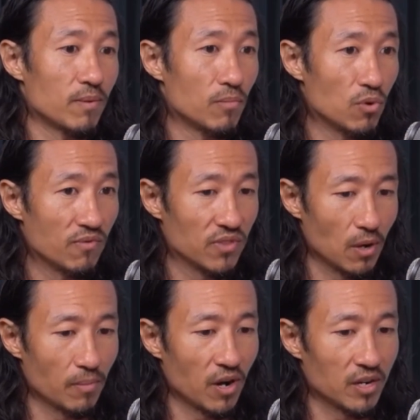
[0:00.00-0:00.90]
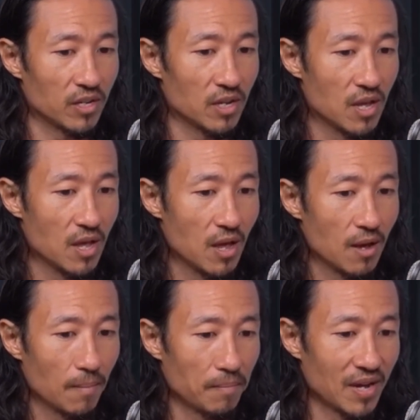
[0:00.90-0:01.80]
Flow training is how he
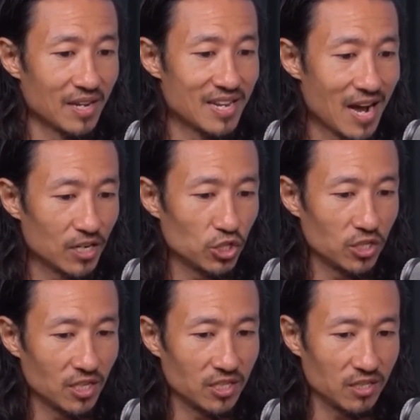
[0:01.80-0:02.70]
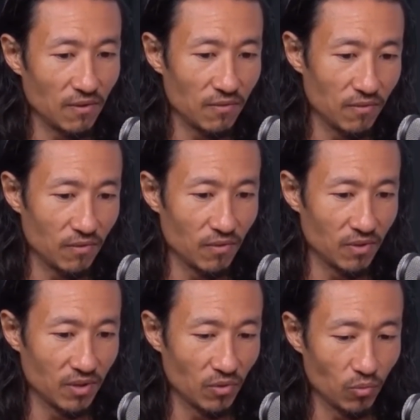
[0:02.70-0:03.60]
rebuilt himself, not just
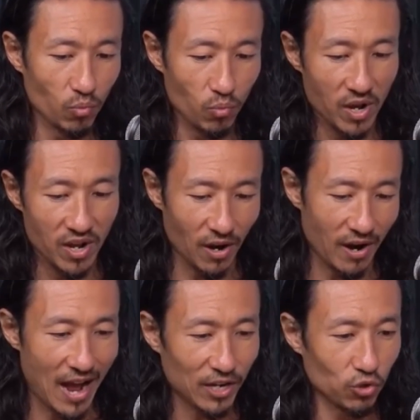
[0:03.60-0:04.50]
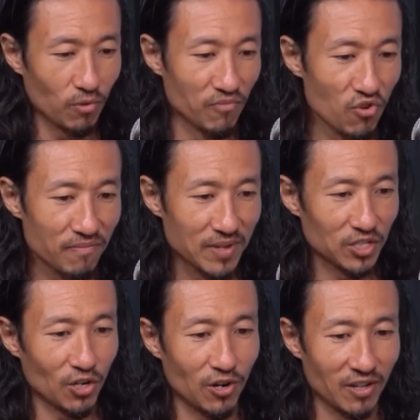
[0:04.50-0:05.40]
physically, but
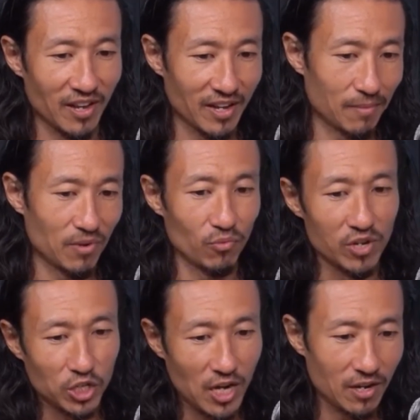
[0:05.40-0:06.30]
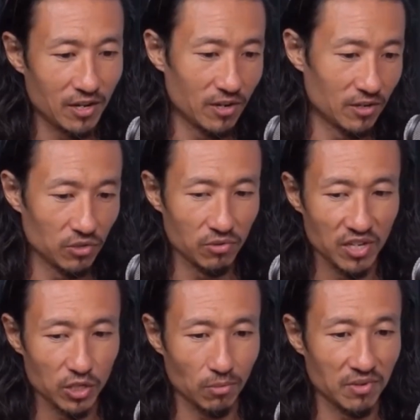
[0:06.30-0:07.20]
mentally and emotionally too.
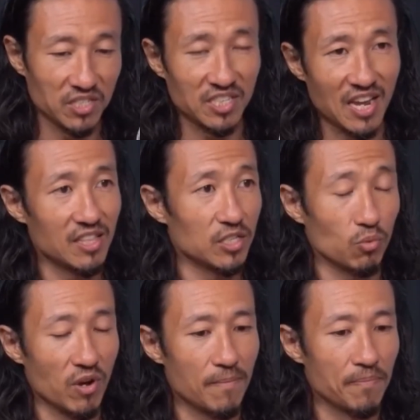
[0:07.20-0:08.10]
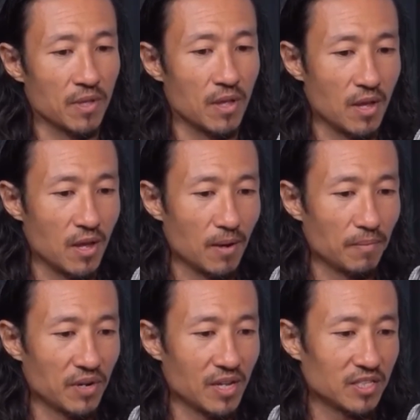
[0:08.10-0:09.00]
And now, he's
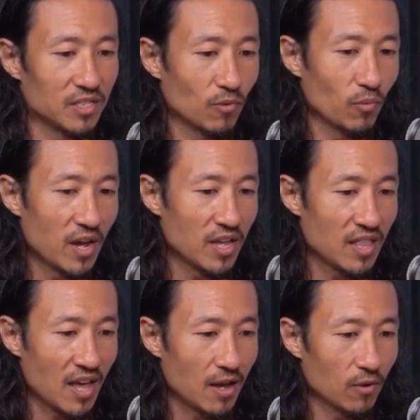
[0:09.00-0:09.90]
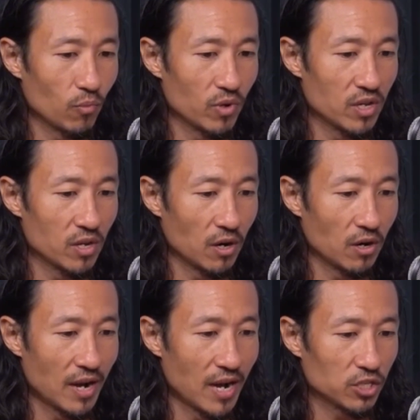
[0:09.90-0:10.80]
sharing that with other people who are tired of
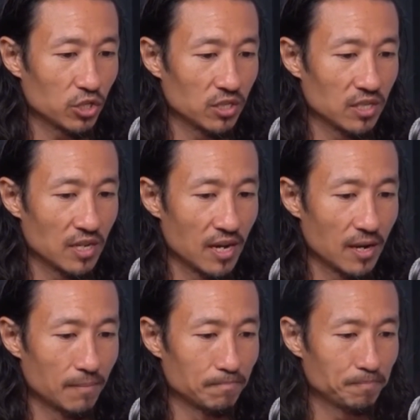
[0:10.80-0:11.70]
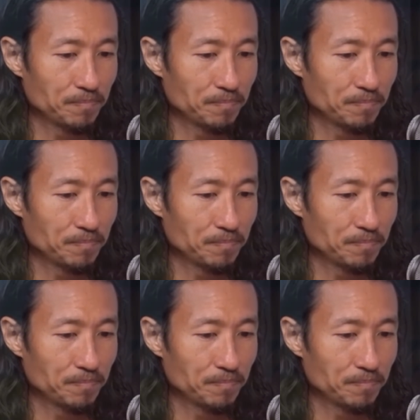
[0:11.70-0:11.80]
living in that same loop.